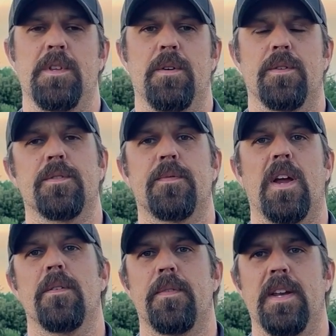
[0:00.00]
those
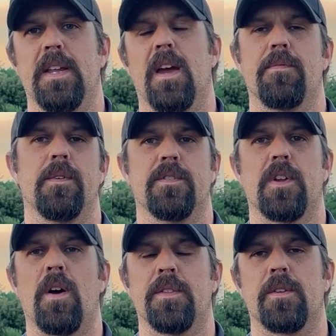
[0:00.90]
firefighting efforts
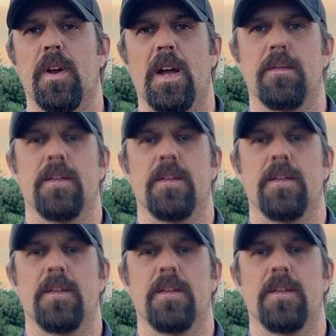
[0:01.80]
on the ground,